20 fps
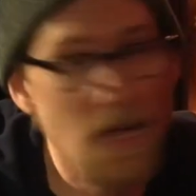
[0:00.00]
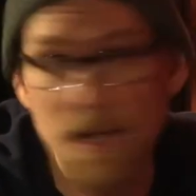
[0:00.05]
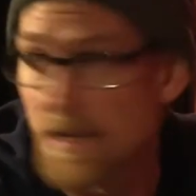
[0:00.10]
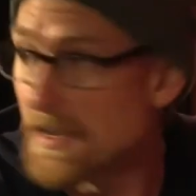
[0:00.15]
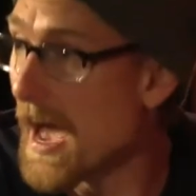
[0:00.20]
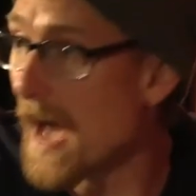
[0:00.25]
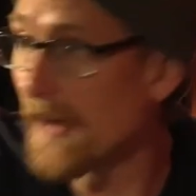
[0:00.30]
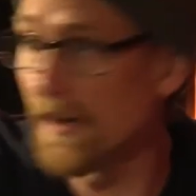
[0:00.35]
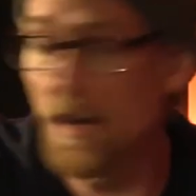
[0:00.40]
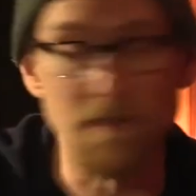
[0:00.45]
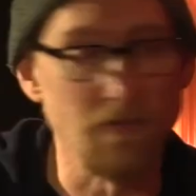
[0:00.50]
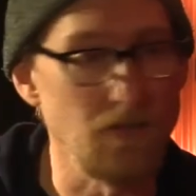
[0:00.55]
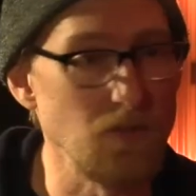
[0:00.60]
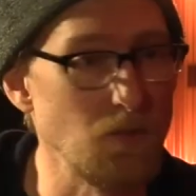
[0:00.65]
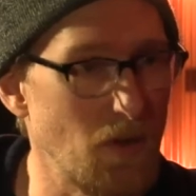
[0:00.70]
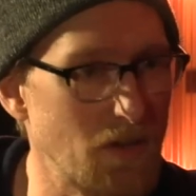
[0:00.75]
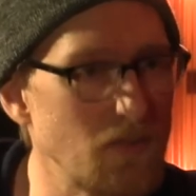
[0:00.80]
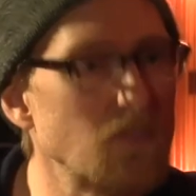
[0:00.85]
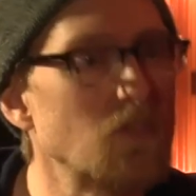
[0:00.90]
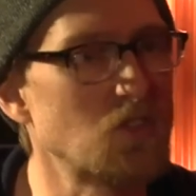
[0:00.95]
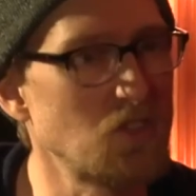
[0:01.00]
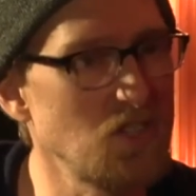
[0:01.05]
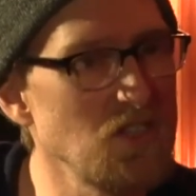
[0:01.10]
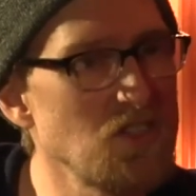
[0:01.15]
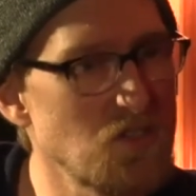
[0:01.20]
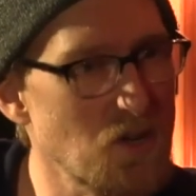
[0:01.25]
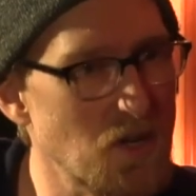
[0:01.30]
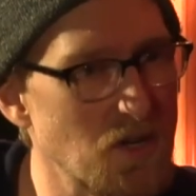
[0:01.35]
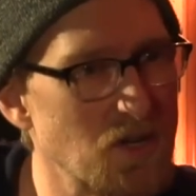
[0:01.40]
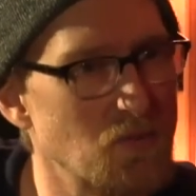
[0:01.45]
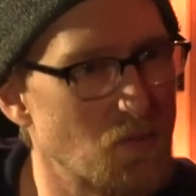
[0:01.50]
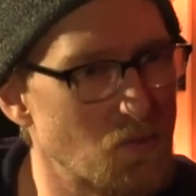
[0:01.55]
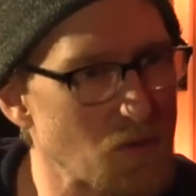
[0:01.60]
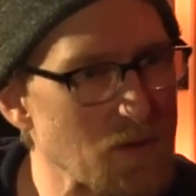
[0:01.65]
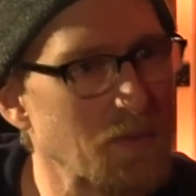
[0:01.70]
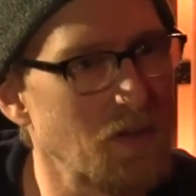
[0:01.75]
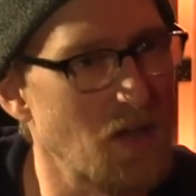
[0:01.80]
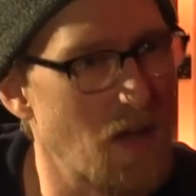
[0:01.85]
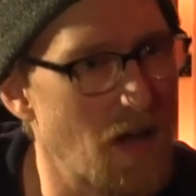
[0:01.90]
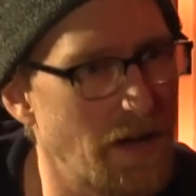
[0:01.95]
Not everyone. So she started
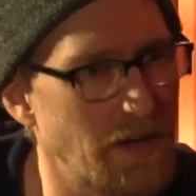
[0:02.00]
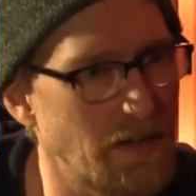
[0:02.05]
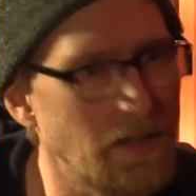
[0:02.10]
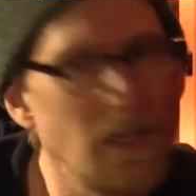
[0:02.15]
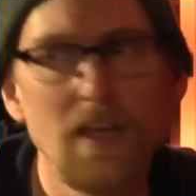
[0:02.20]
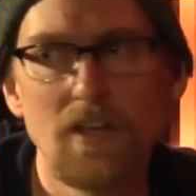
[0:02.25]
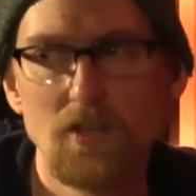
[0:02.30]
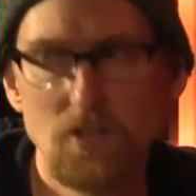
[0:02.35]
replying.